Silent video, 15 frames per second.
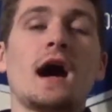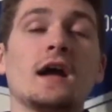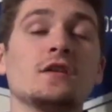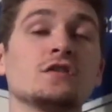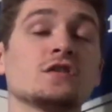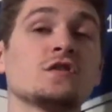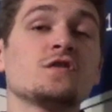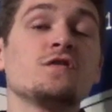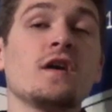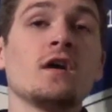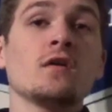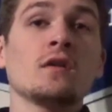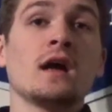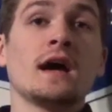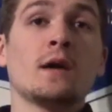just
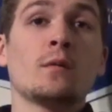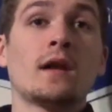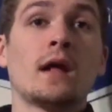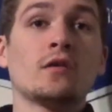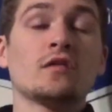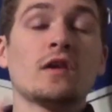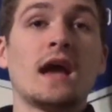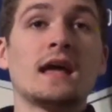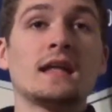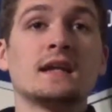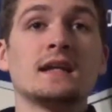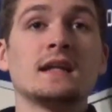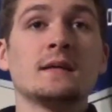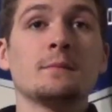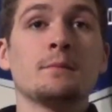felt like when I was
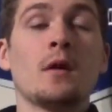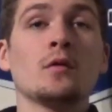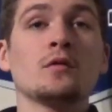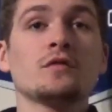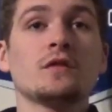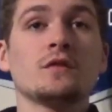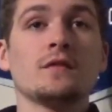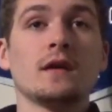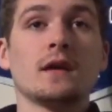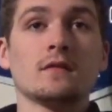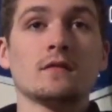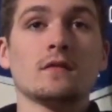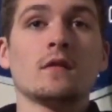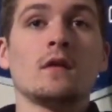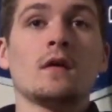editing most of
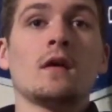it,